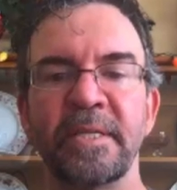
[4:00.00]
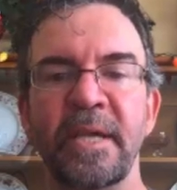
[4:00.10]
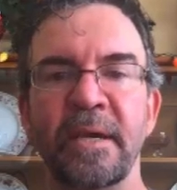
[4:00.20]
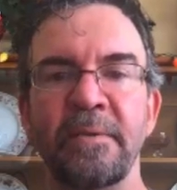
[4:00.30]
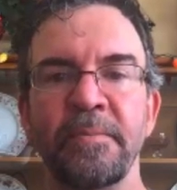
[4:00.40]

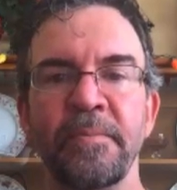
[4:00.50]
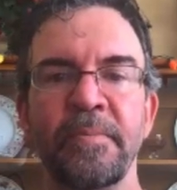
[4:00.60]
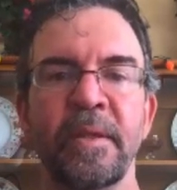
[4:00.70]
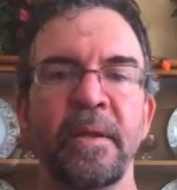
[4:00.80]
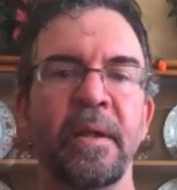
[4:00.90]
second.
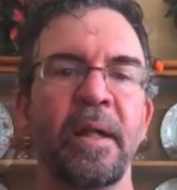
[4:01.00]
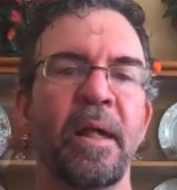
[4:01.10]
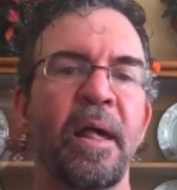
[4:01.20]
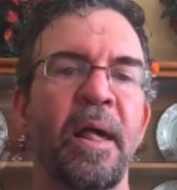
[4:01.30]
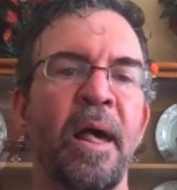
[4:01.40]

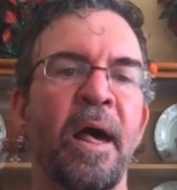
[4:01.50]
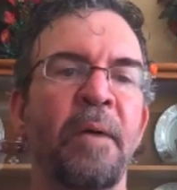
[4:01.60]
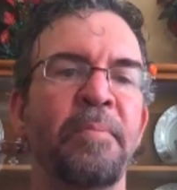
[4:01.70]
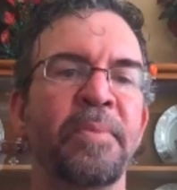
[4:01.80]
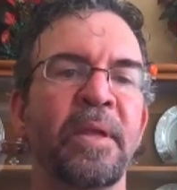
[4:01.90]

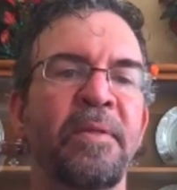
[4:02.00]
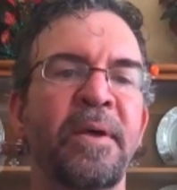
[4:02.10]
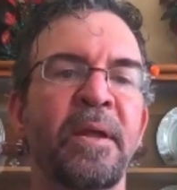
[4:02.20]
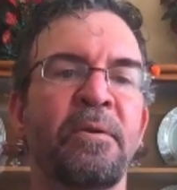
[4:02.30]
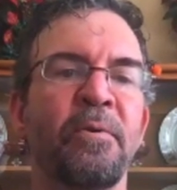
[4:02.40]
Um, and
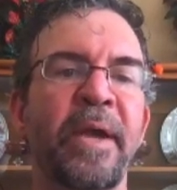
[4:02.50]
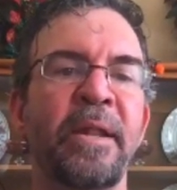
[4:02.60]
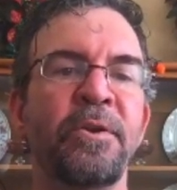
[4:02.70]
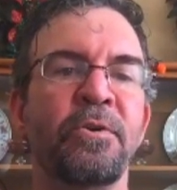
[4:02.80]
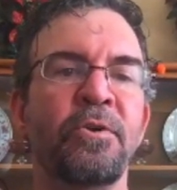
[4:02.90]
then I
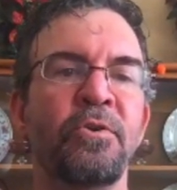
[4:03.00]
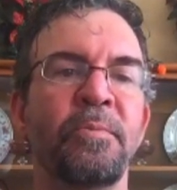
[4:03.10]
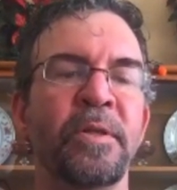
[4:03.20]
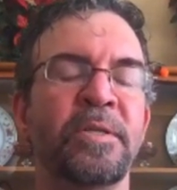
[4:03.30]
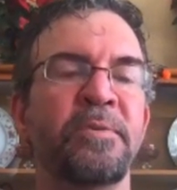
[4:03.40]
created your
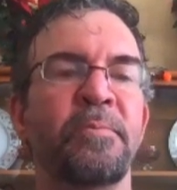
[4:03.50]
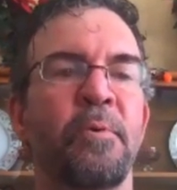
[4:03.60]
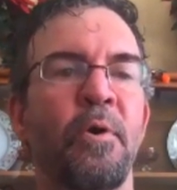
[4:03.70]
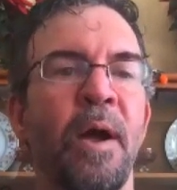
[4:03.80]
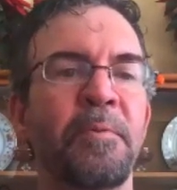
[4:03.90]
cumulative
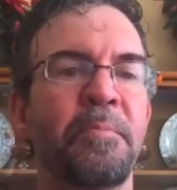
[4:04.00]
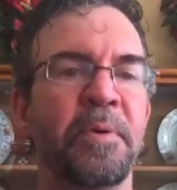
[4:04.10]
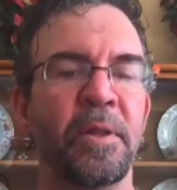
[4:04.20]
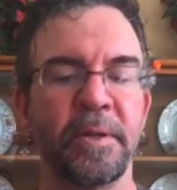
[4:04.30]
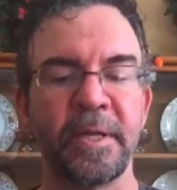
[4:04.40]

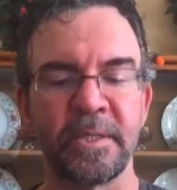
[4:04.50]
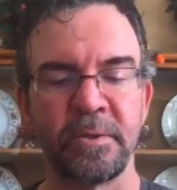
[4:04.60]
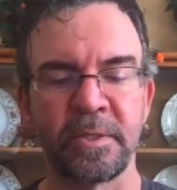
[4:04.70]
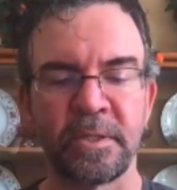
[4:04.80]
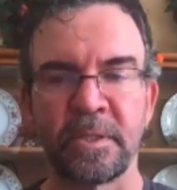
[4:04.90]
probability. So
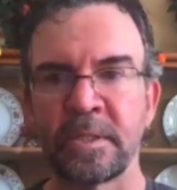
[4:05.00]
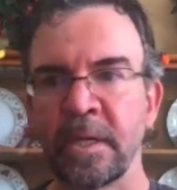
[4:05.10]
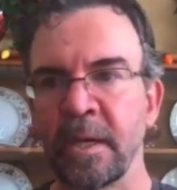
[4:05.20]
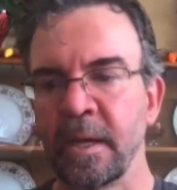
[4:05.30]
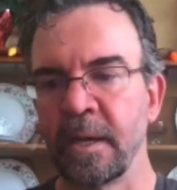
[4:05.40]
let's just
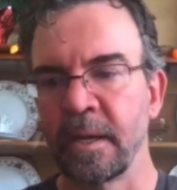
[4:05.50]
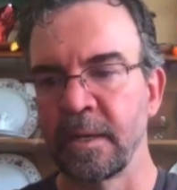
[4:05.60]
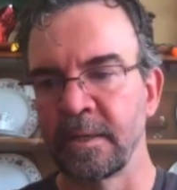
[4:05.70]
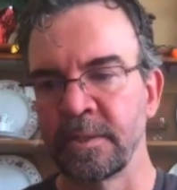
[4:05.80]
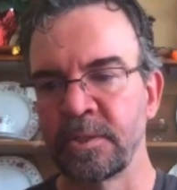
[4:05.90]

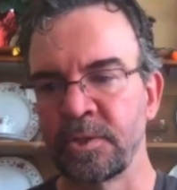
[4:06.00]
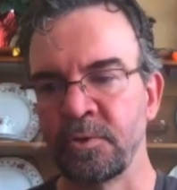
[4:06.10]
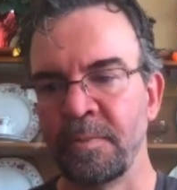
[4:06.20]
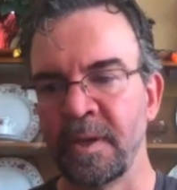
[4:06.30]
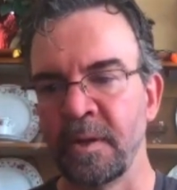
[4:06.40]

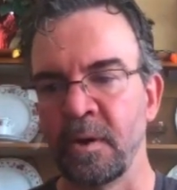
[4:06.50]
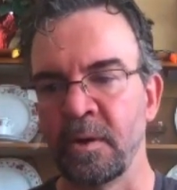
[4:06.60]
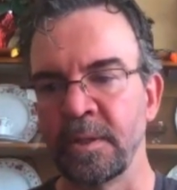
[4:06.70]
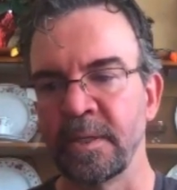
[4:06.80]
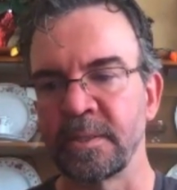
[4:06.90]
zoom in
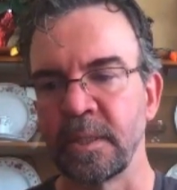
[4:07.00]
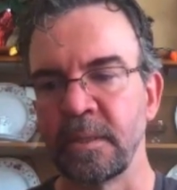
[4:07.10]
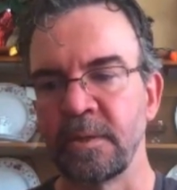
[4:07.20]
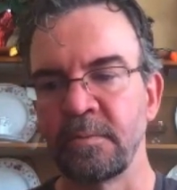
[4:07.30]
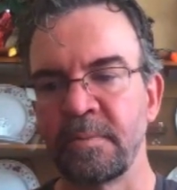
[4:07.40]
on this a
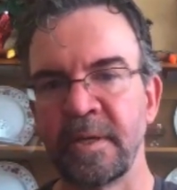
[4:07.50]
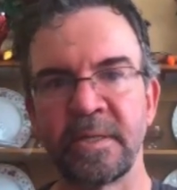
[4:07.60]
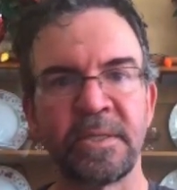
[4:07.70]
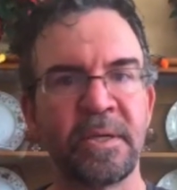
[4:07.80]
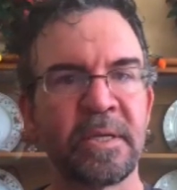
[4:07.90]
little bit
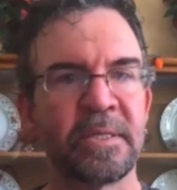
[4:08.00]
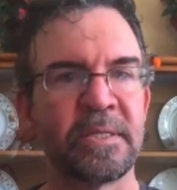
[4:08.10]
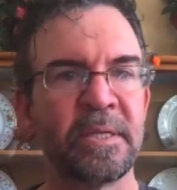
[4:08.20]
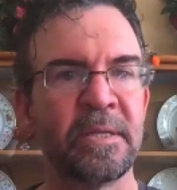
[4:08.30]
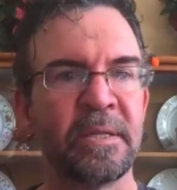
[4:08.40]
so you can
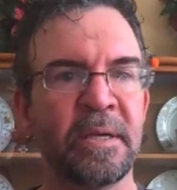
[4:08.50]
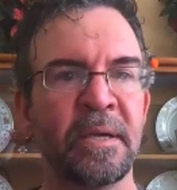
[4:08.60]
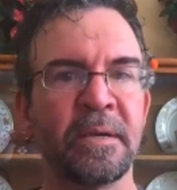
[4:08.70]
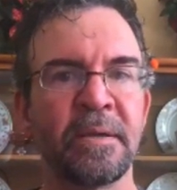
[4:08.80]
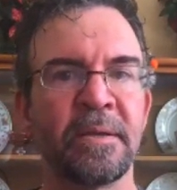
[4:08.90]
see
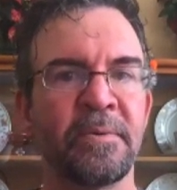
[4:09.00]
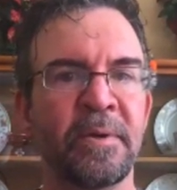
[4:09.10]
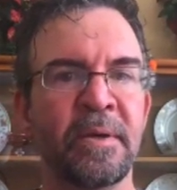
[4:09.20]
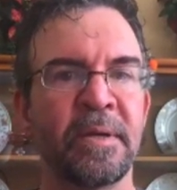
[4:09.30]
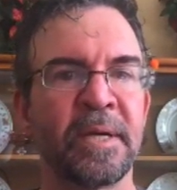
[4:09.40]
the,
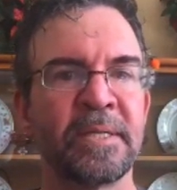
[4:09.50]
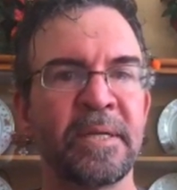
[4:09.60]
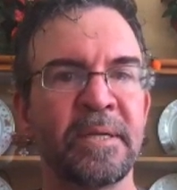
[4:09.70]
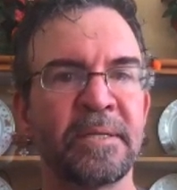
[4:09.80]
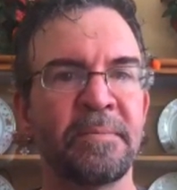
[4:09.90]
well, I guess
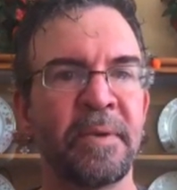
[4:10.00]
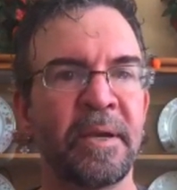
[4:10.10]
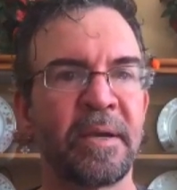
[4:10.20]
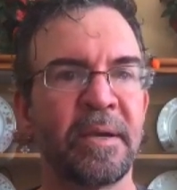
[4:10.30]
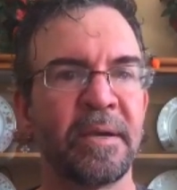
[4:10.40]
that doesn't
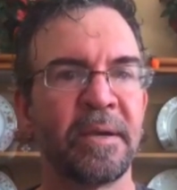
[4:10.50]
make